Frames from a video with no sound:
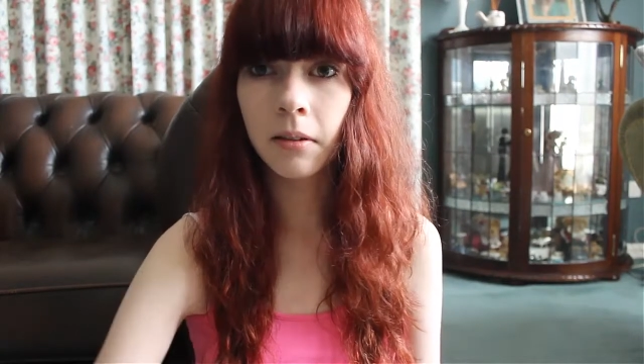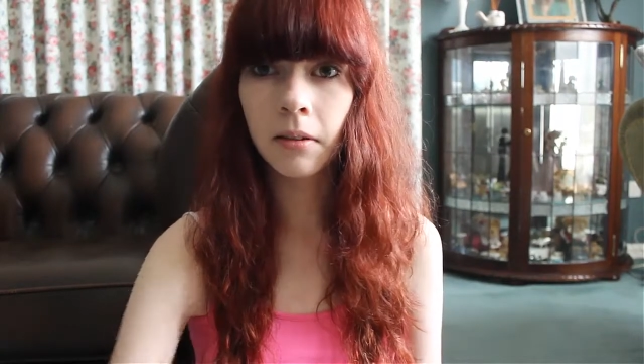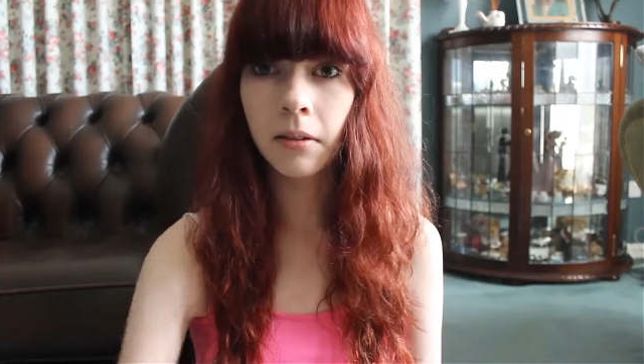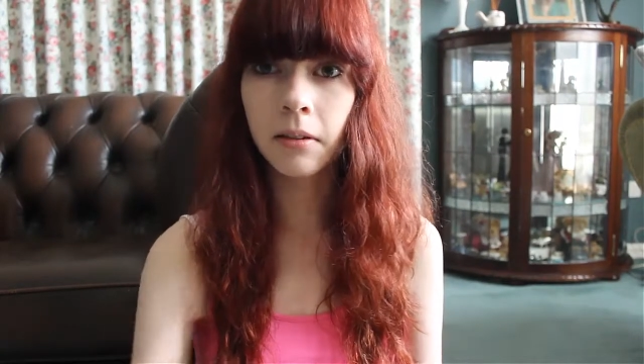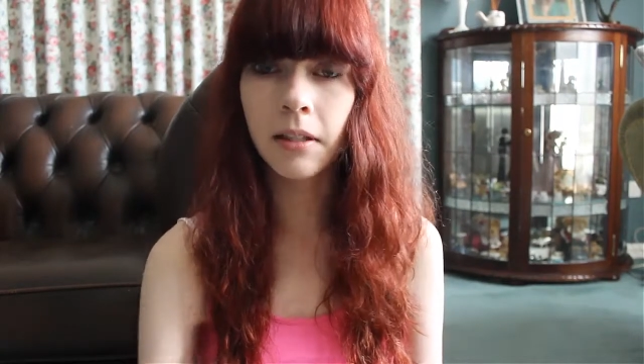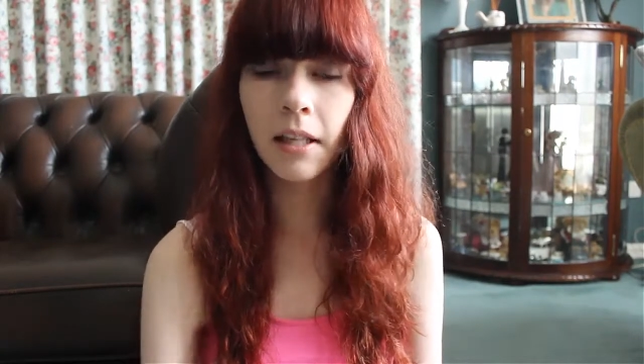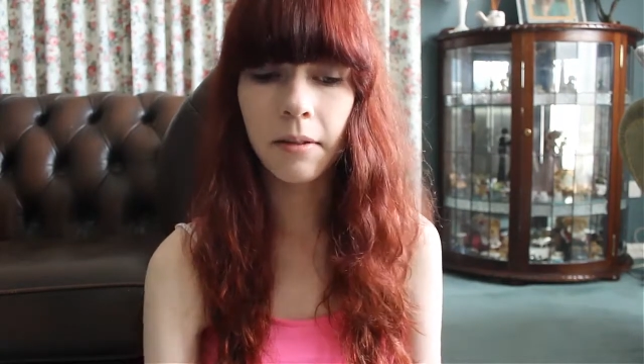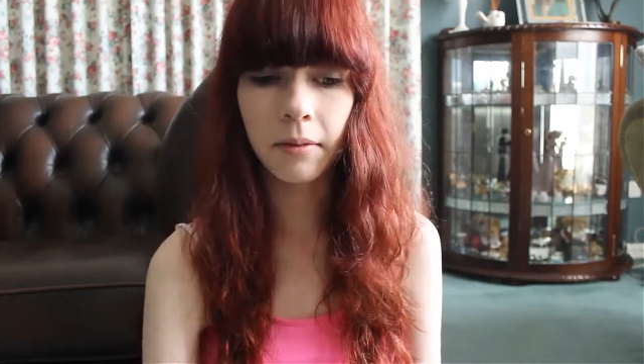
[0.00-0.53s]

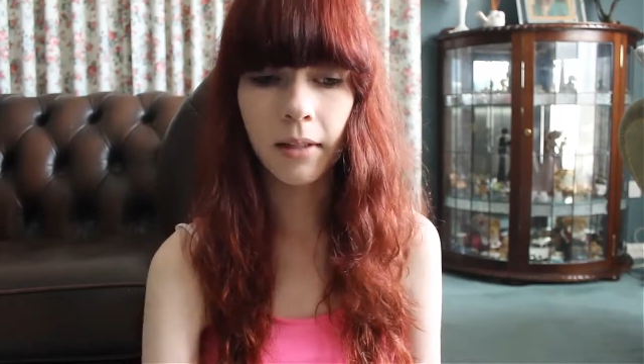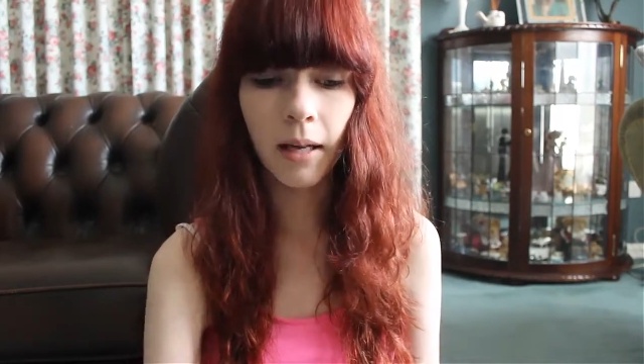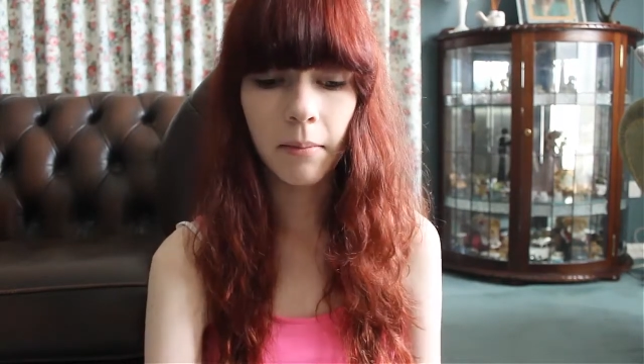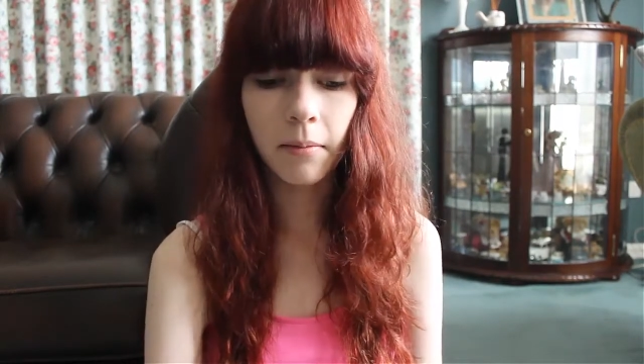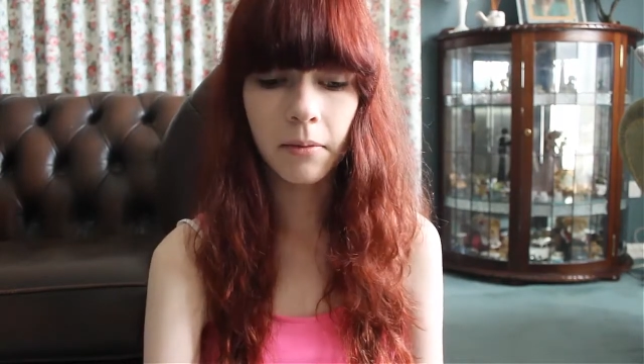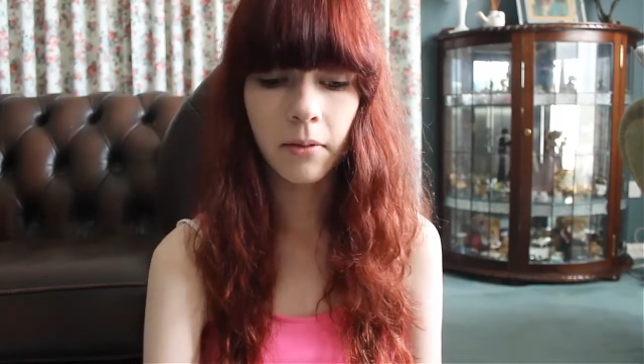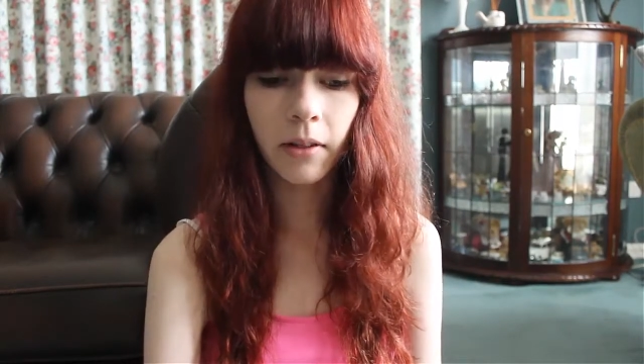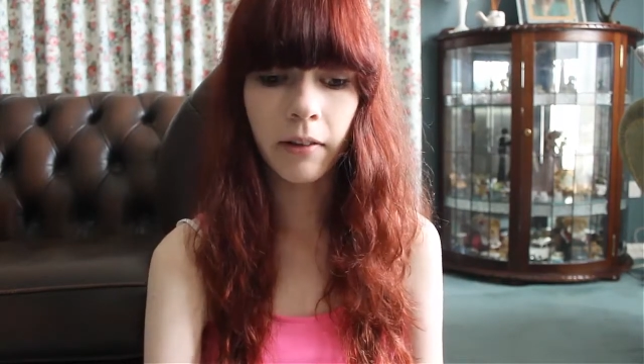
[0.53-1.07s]
because that's what
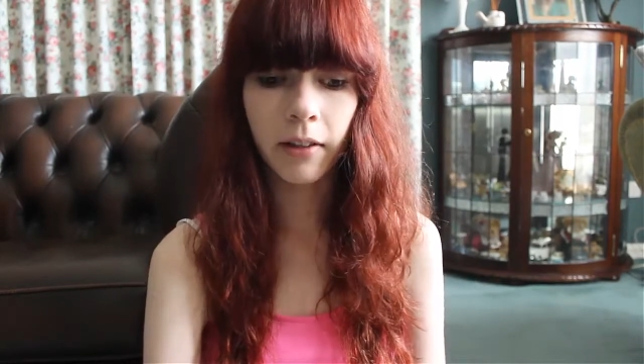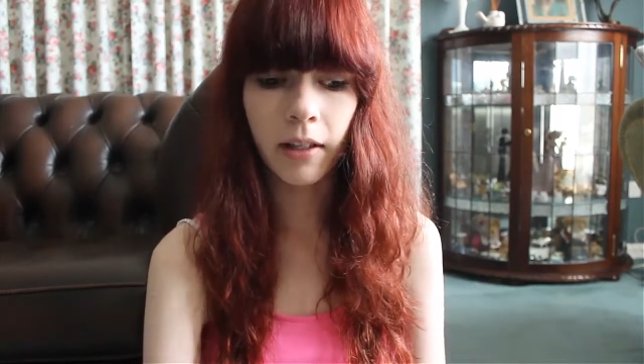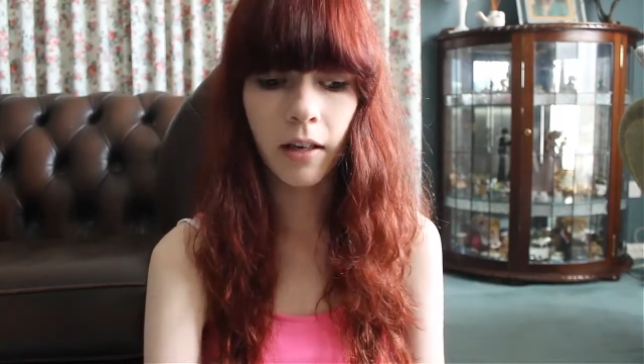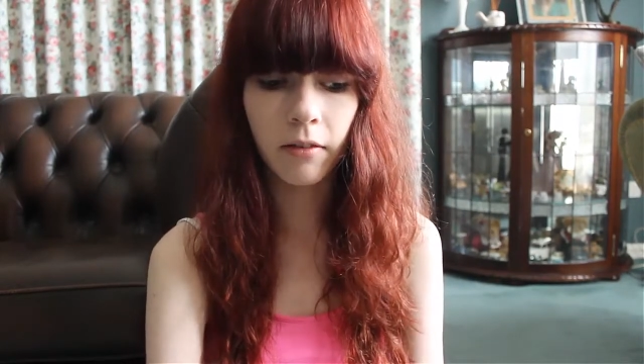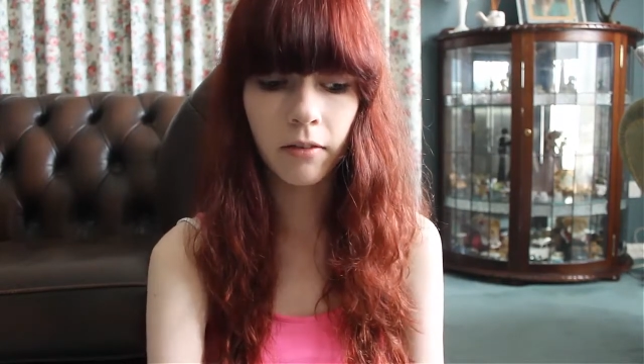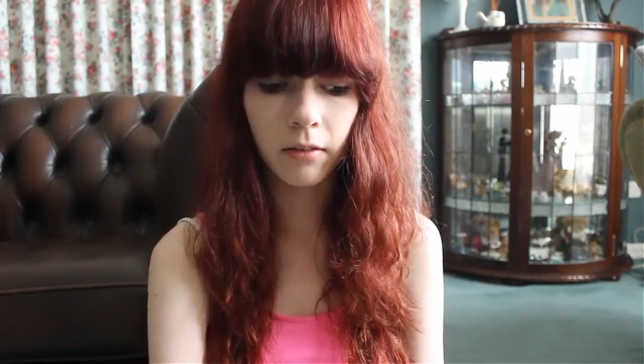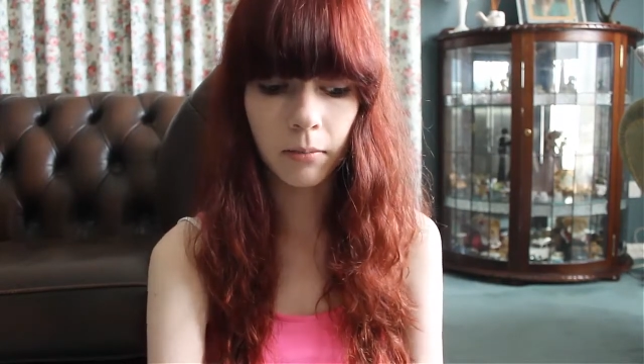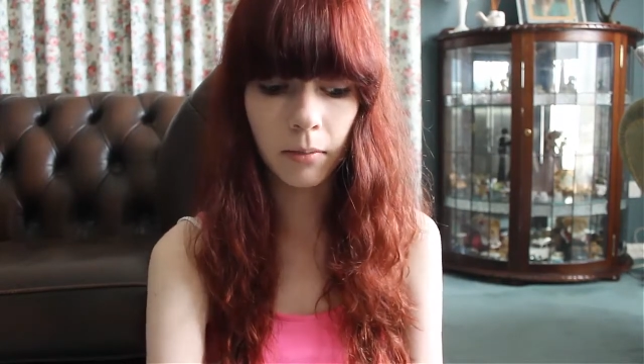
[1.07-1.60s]
happens when I
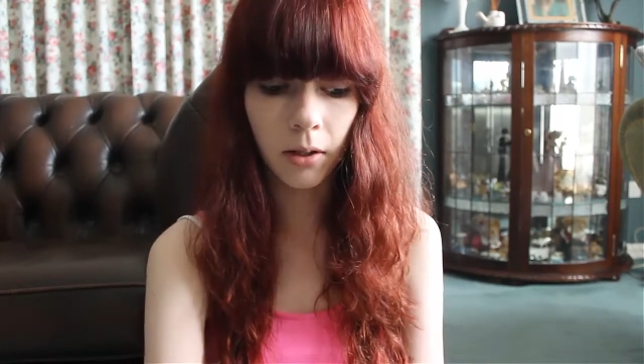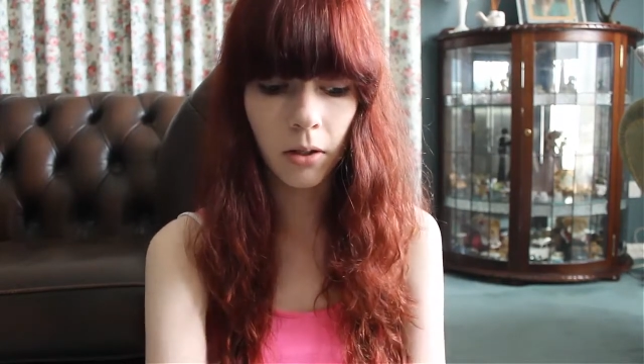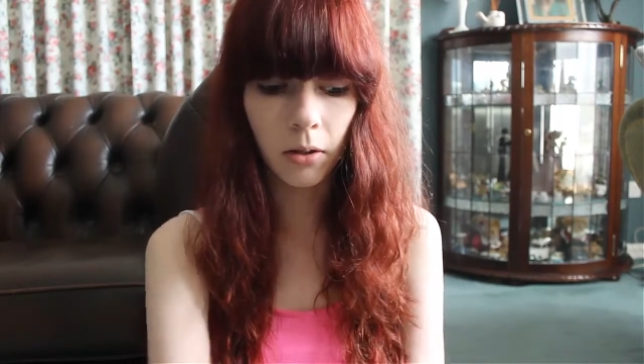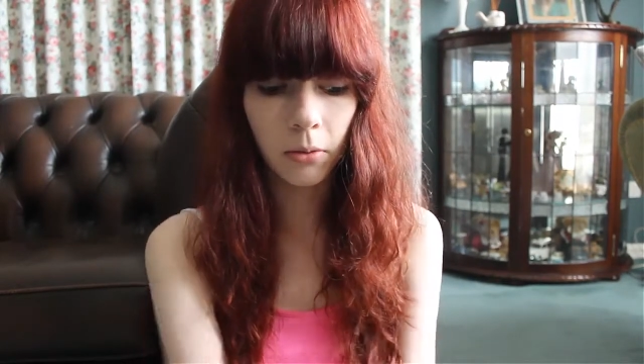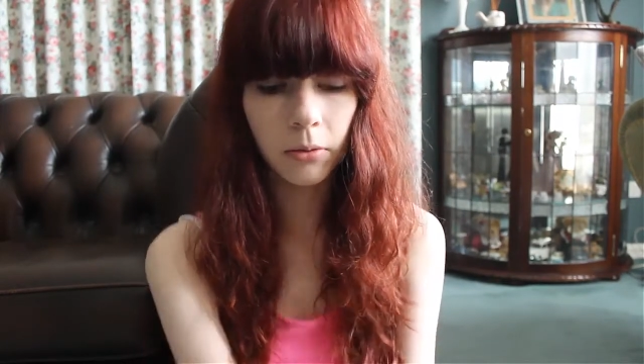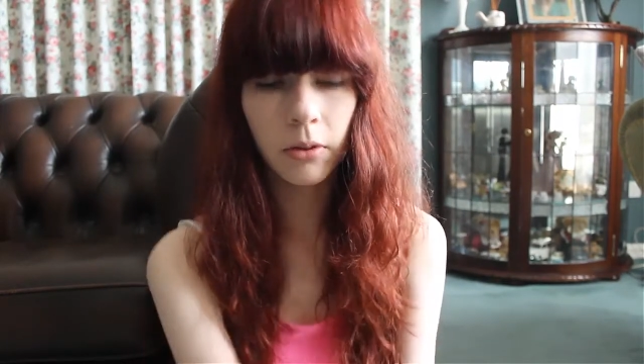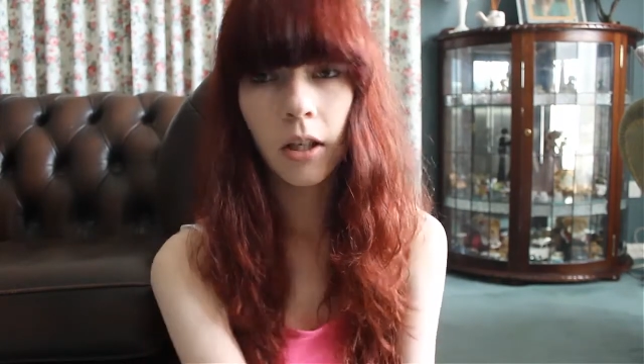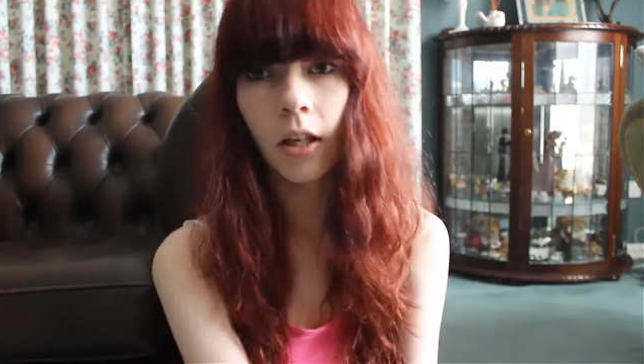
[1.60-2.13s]
recover from a
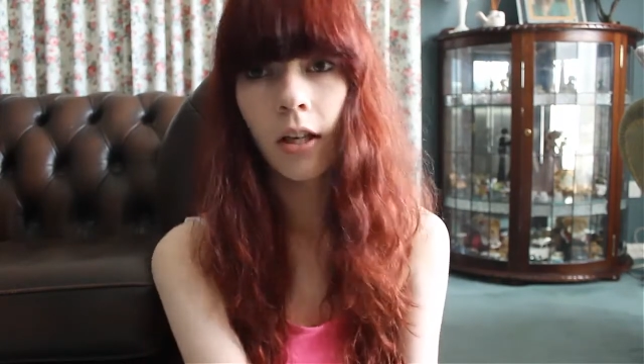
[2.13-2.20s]
cold.